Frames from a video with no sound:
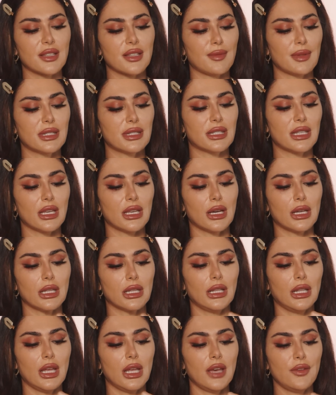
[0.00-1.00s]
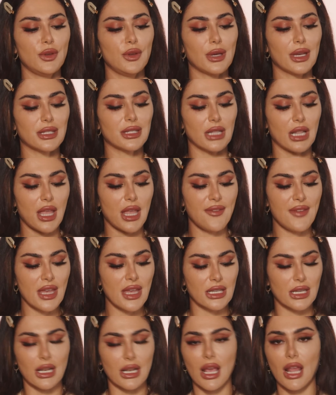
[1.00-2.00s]
I've been seeing all the love. You guys love
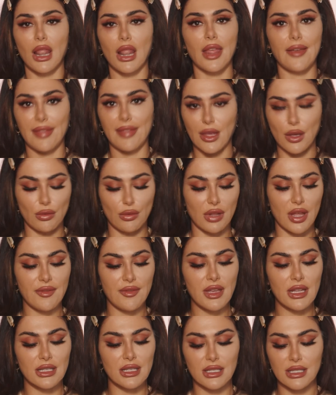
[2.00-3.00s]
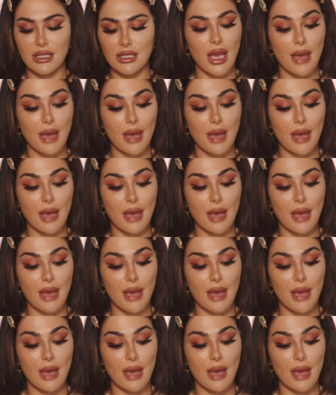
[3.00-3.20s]
it, and I love that you love it.